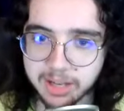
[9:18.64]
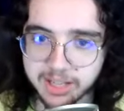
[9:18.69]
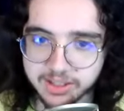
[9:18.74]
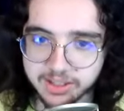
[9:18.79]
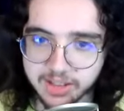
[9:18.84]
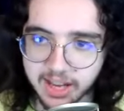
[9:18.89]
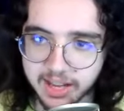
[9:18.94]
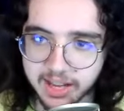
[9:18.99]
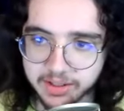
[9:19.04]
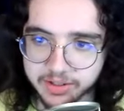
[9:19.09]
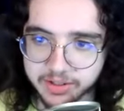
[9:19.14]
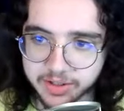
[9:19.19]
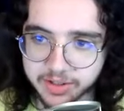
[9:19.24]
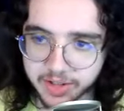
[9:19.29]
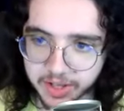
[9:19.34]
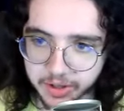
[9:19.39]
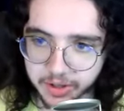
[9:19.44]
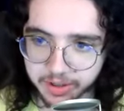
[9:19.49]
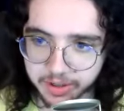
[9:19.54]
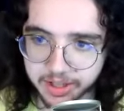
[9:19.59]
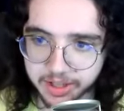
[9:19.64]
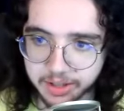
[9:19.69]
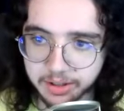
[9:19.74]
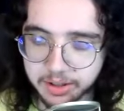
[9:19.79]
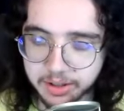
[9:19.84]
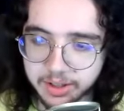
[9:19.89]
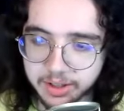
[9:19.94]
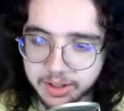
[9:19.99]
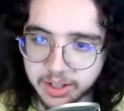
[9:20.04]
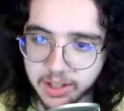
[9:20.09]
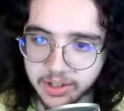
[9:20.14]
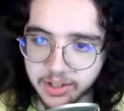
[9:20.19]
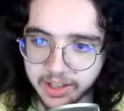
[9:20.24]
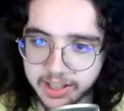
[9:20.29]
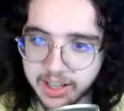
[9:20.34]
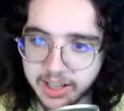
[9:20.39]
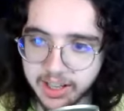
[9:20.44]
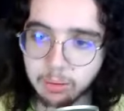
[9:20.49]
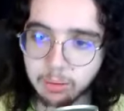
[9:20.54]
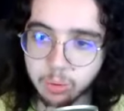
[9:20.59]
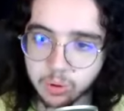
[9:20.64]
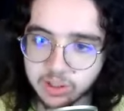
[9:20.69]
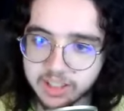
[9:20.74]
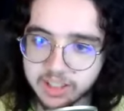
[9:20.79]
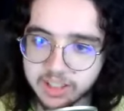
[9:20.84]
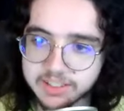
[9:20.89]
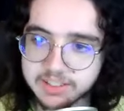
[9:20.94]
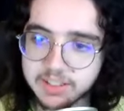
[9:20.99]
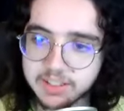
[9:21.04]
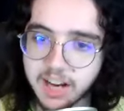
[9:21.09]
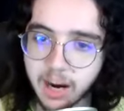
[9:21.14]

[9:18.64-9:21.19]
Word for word: and and see Creed. All right. Good. I will listen.